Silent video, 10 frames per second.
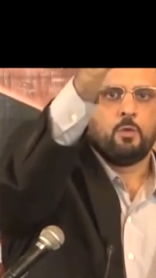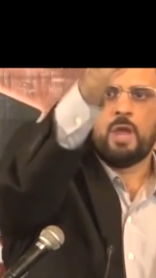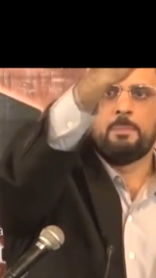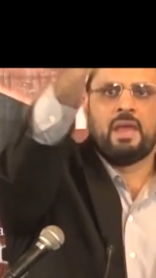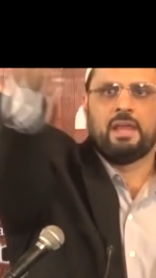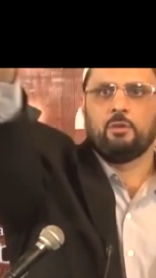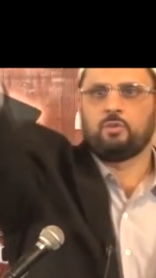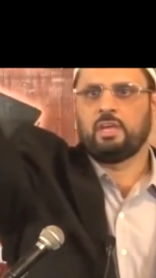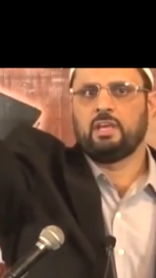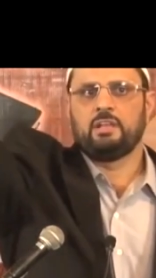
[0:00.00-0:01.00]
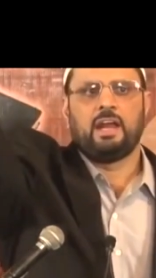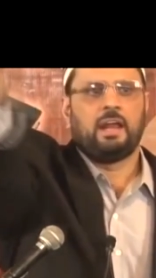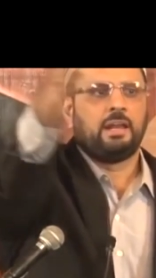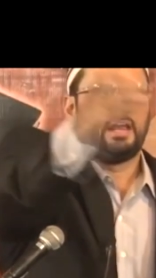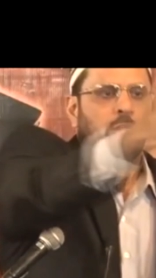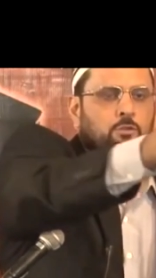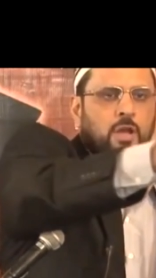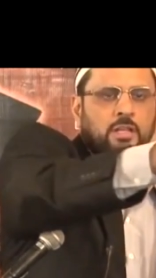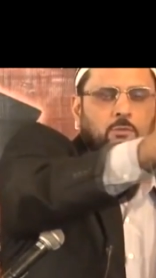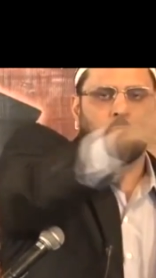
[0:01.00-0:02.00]
We have many, you see, there and also
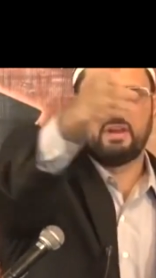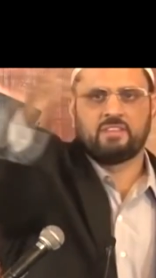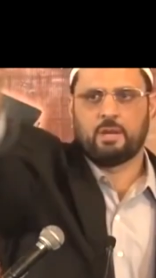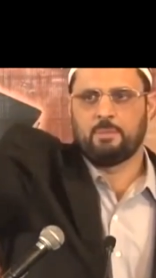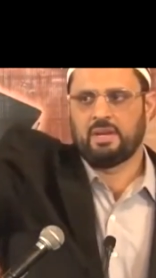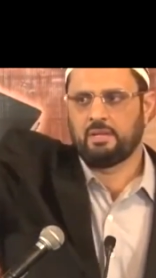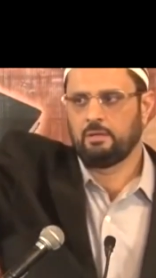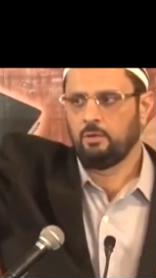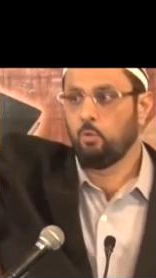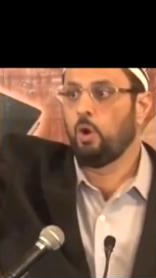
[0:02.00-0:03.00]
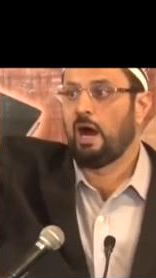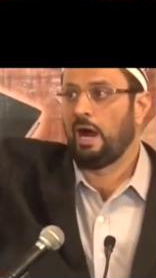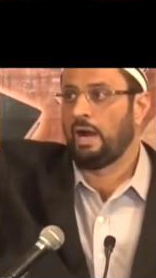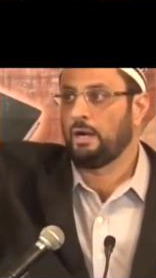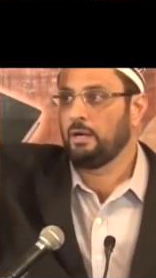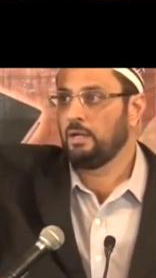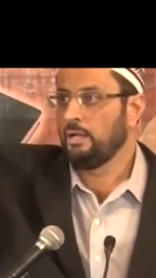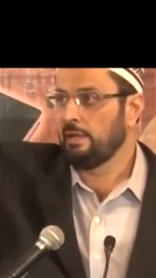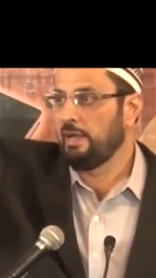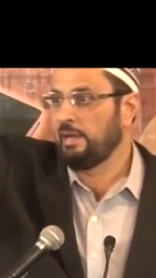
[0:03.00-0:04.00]
on the women's side, many. Who are,
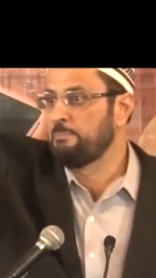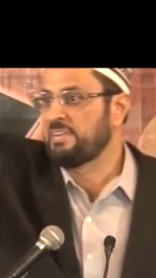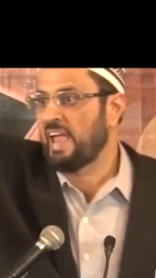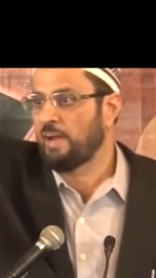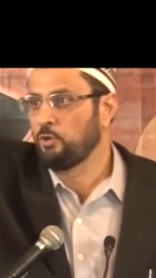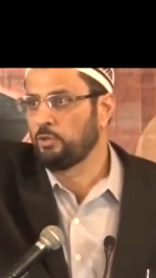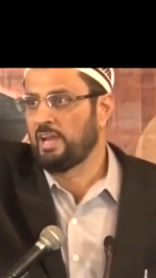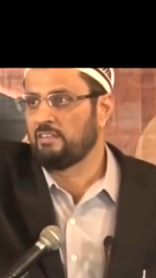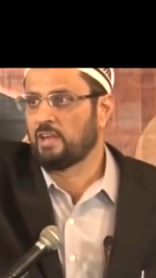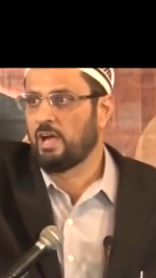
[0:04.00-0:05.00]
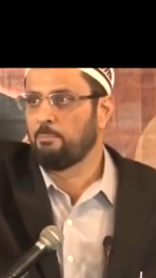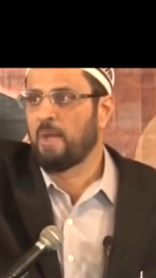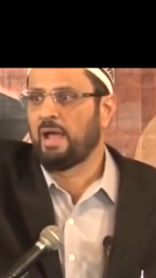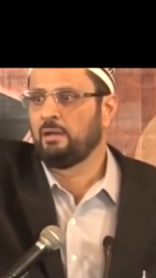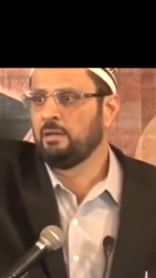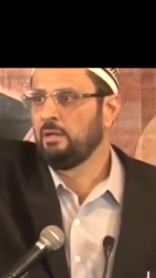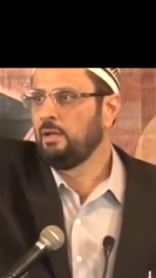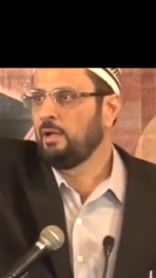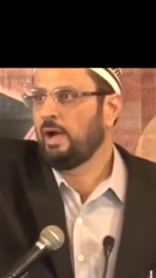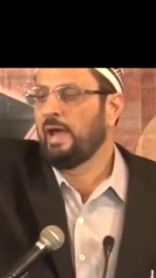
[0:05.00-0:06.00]
here, beside you there is a man,
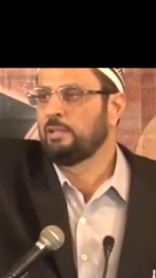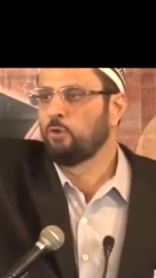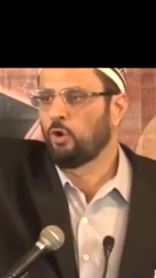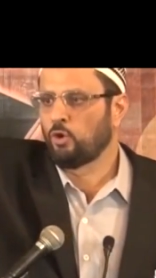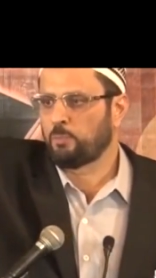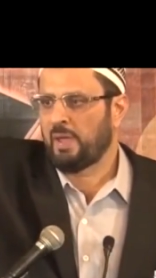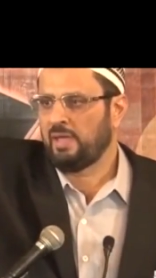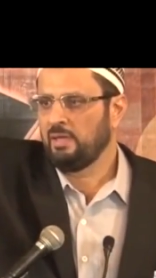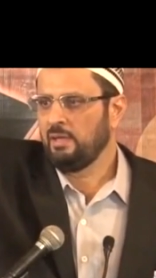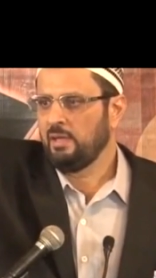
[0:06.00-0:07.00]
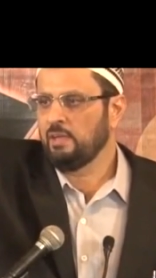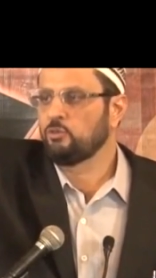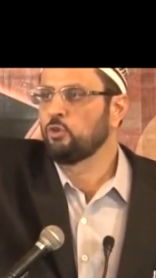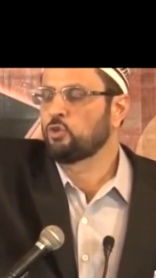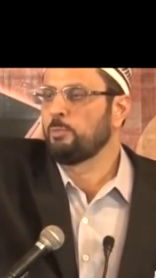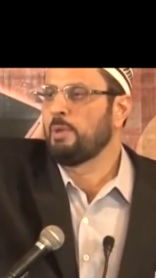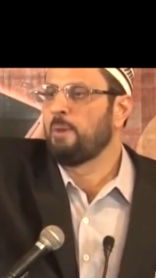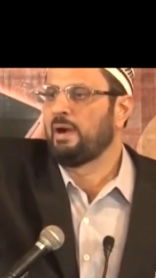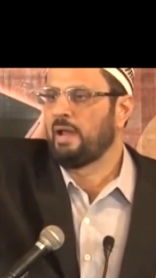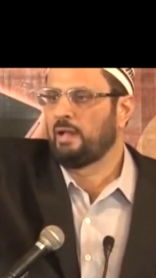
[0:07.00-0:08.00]
Khalid Gorospe. He's used to be
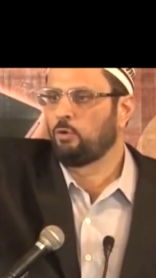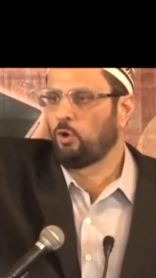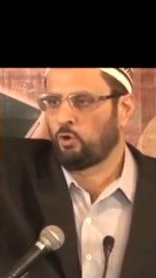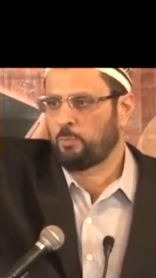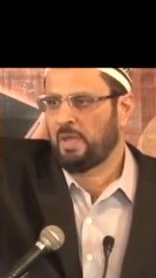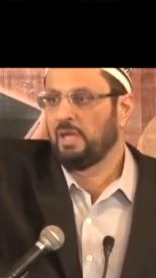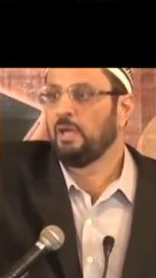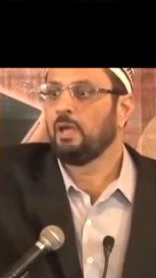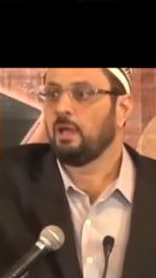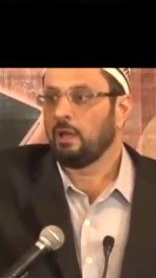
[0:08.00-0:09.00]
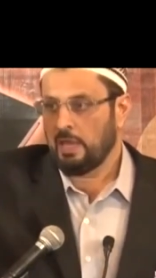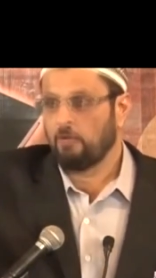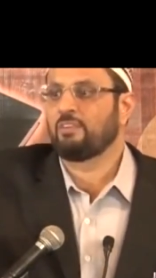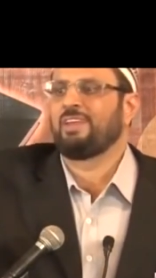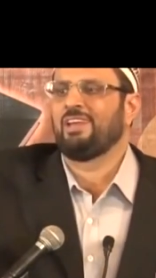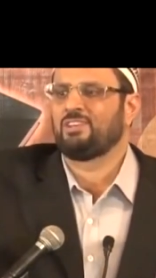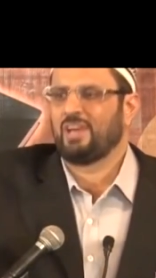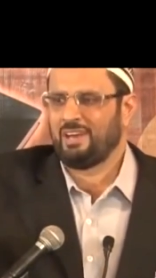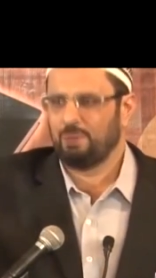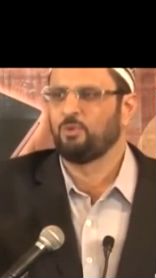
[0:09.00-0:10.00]
Bernard Gorospe. He was
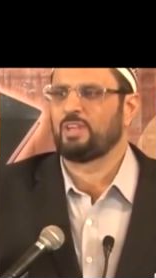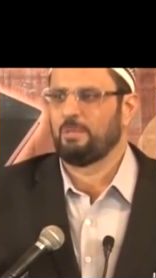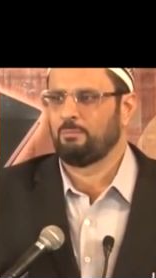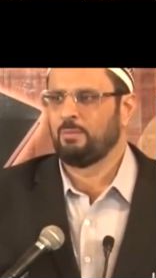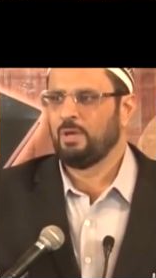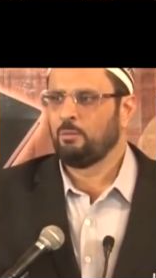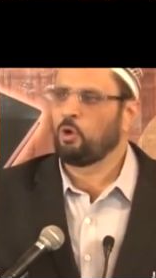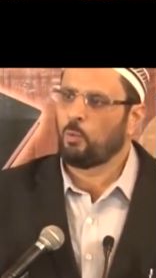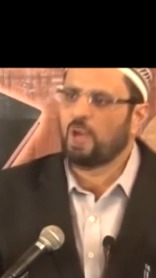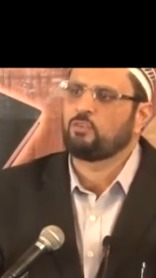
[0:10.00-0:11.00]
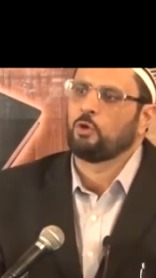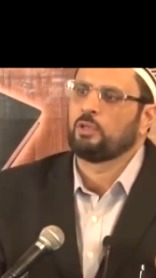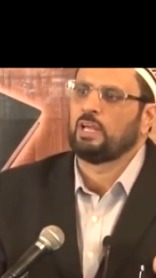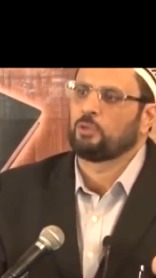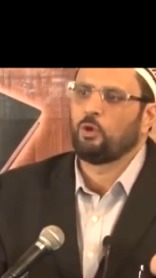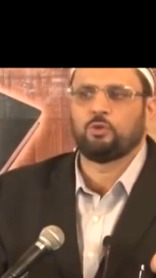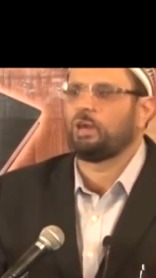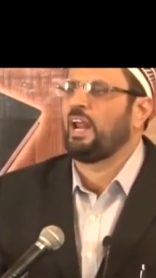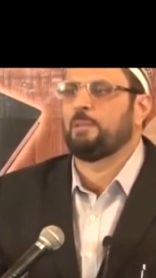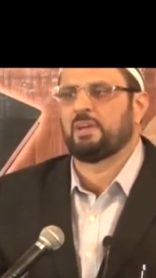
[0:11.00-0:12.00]
Christian, he Muslim. Because once you know the truth, you
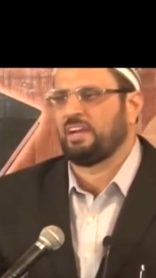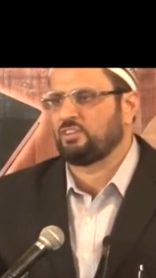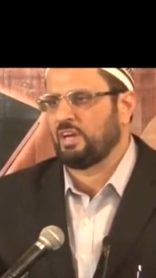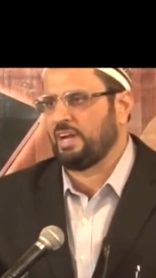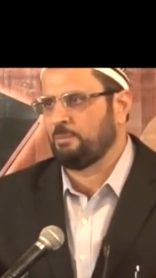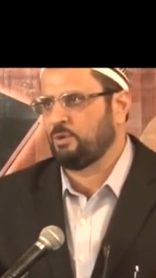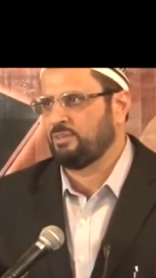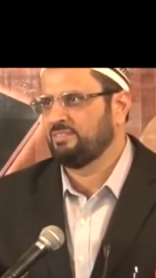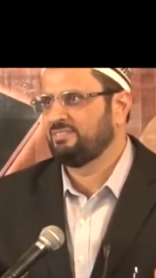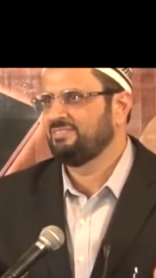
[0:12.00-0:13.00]
cannot be Christian anymore.